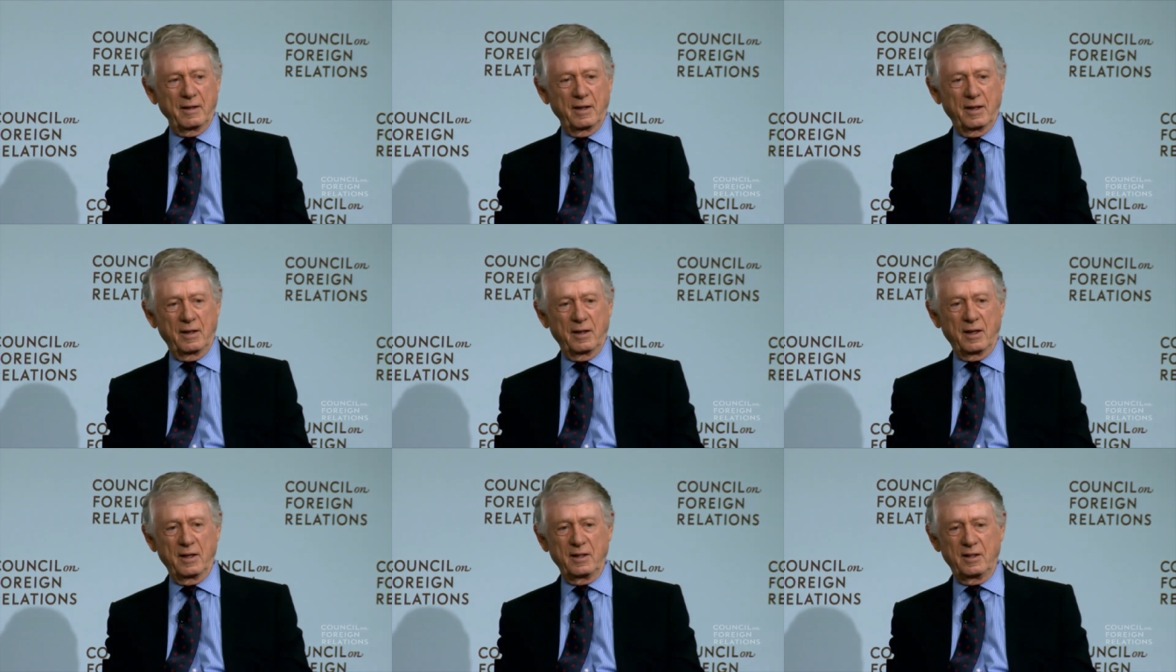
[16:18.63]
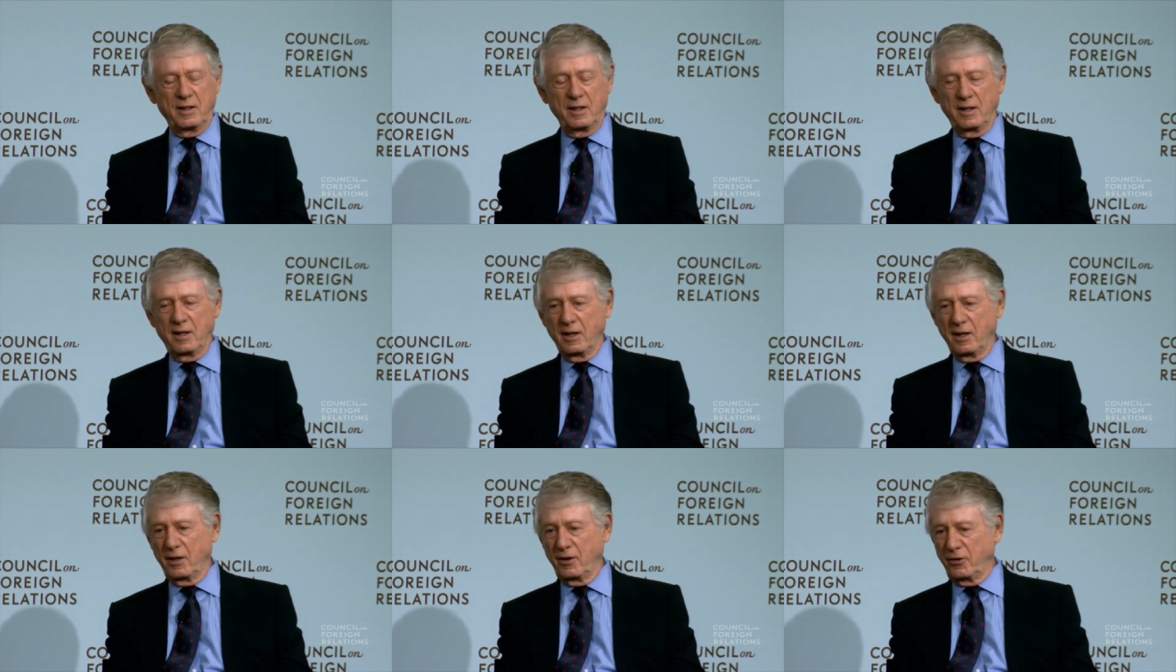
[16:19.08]
in
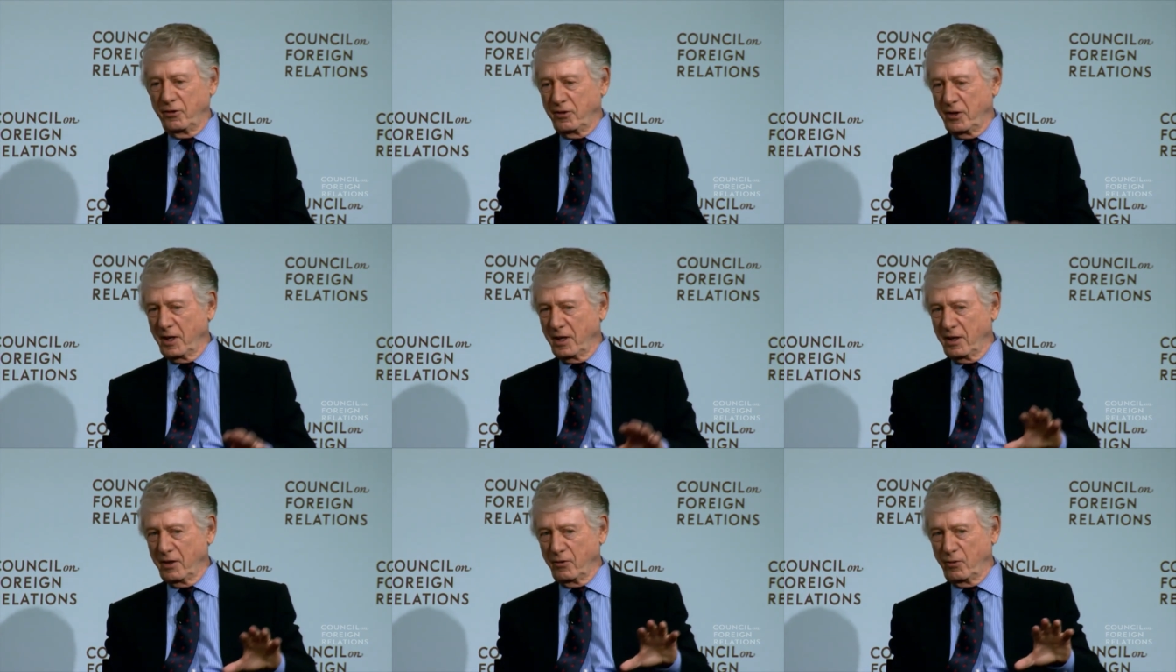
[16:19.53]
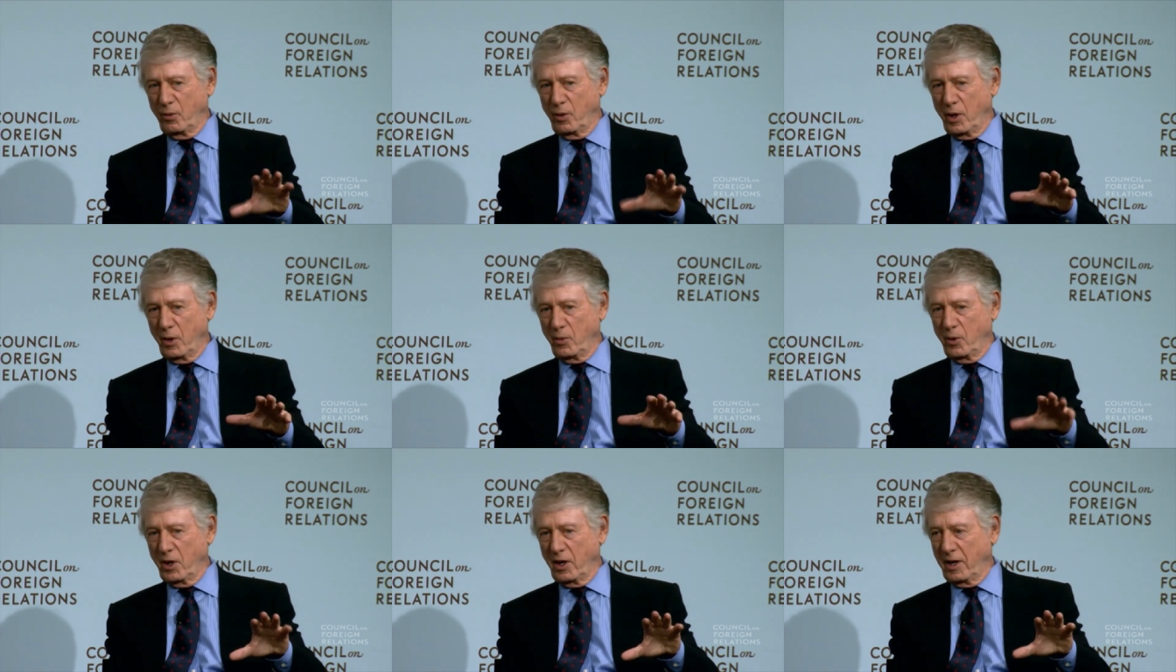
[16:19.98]
1985,
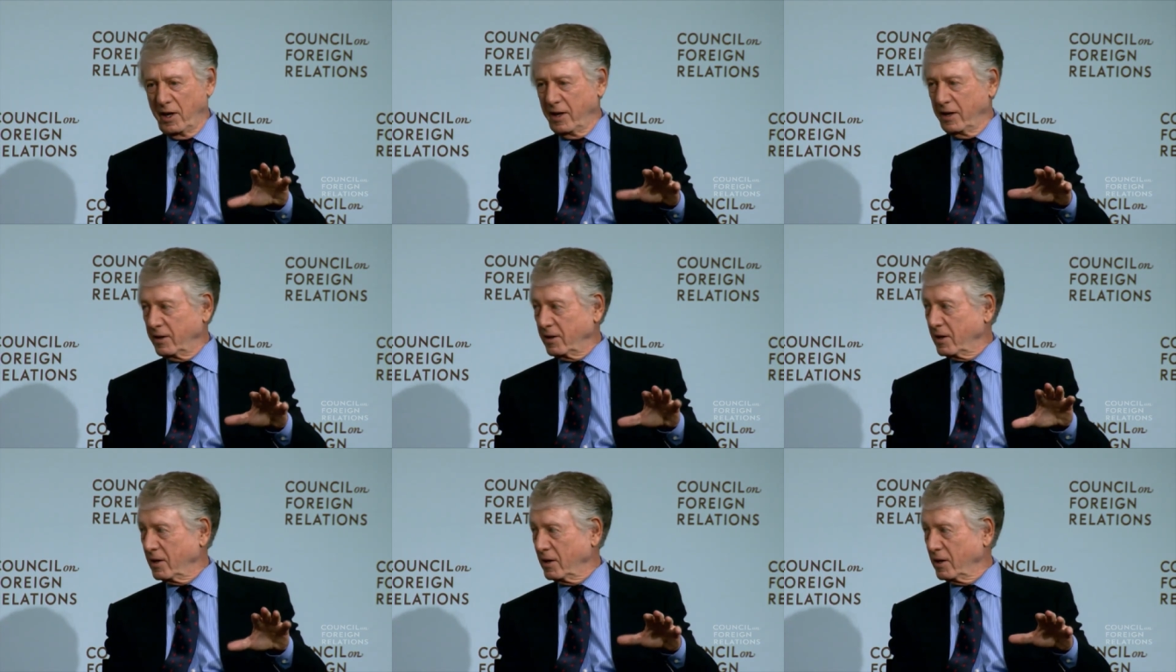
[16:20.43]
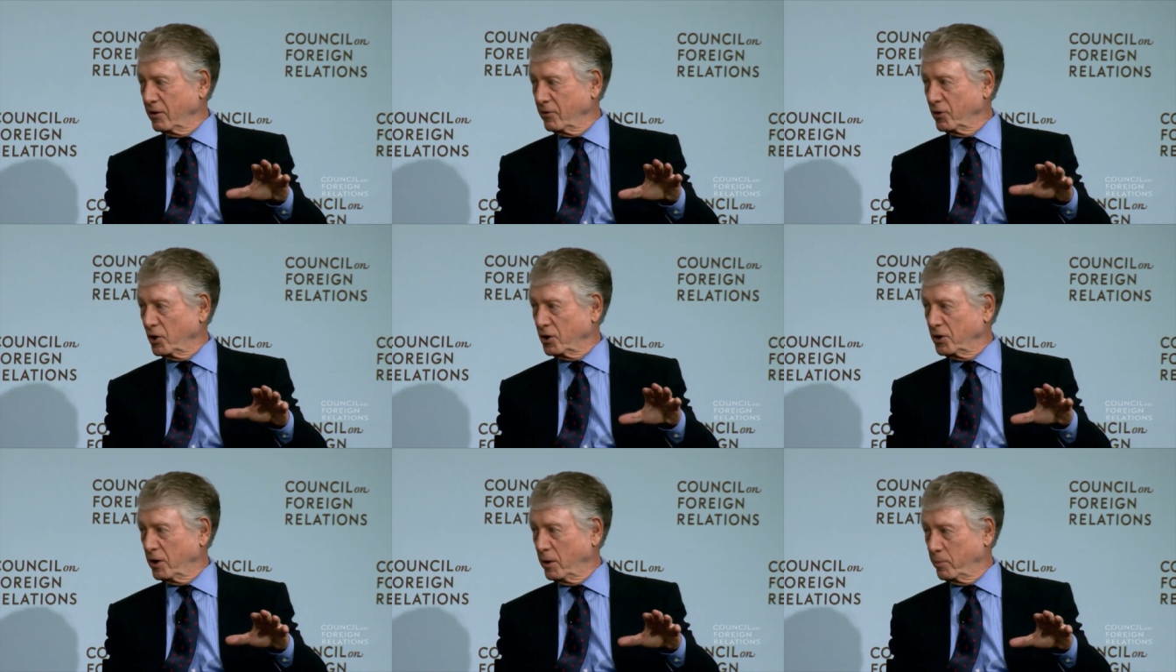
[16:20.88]
we were at kind of
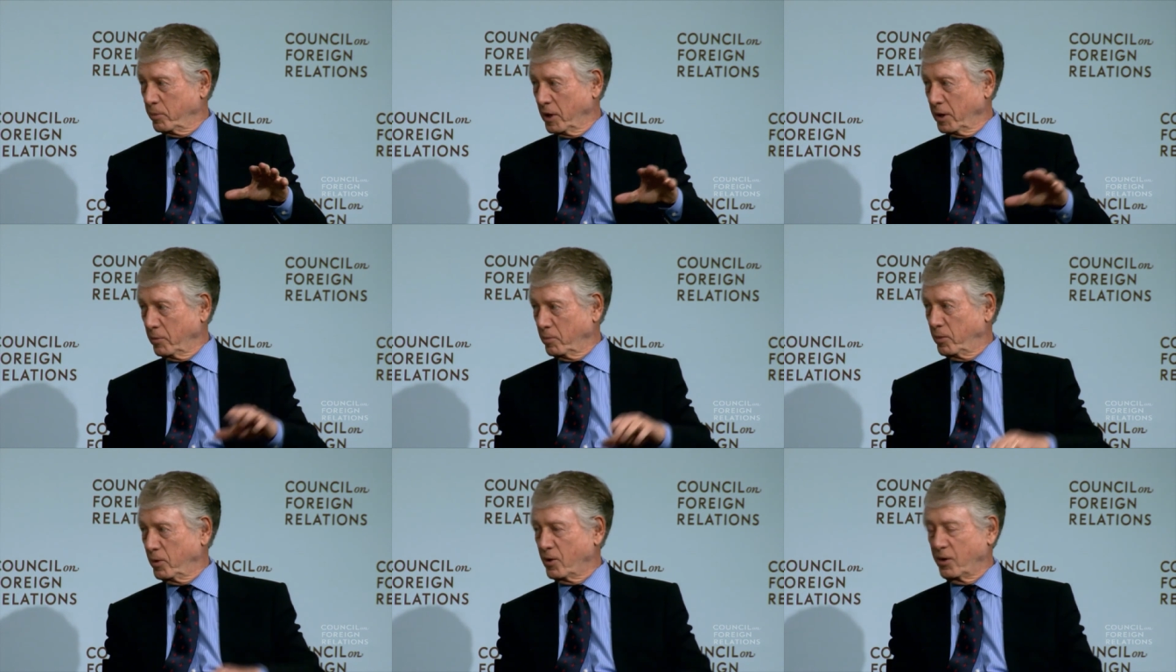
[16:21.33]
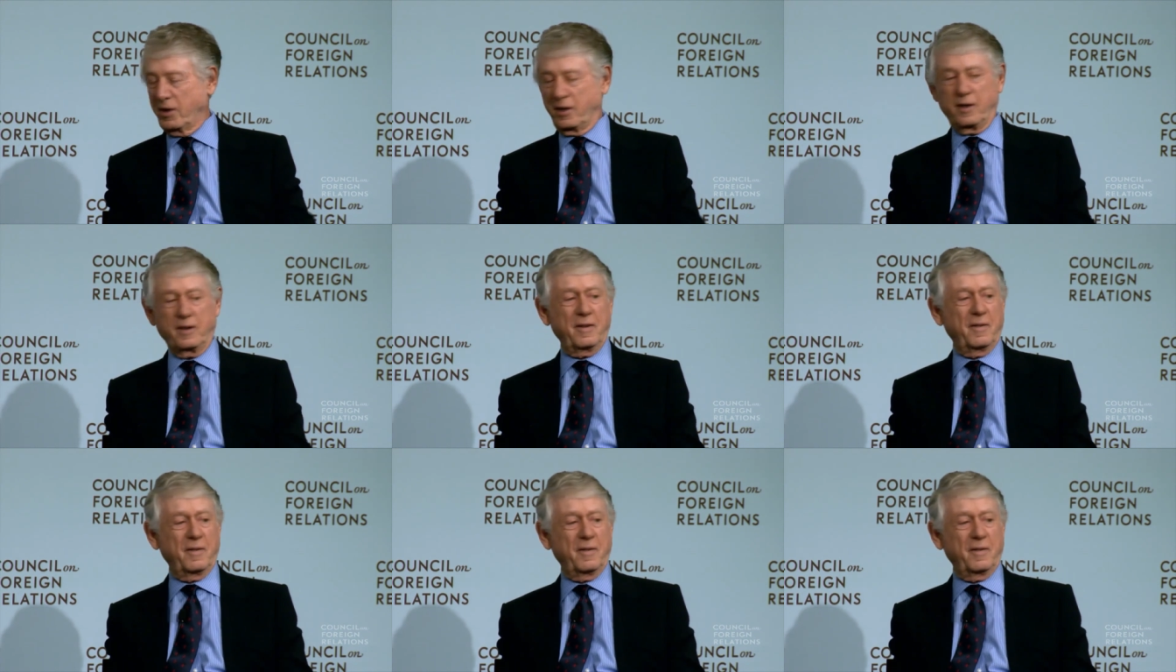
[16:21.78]
a tipping point.